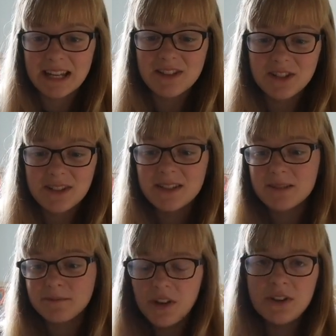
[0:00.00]
It's
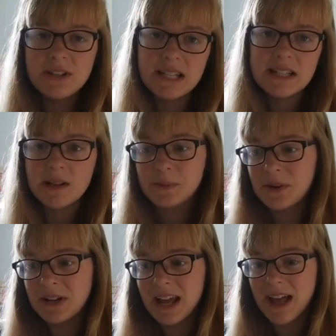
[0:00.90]
just, you know, you see
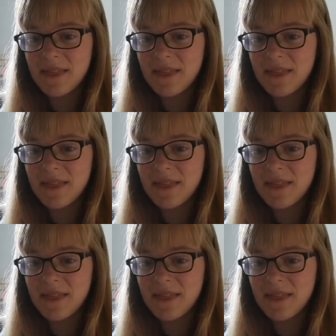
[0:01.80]
someone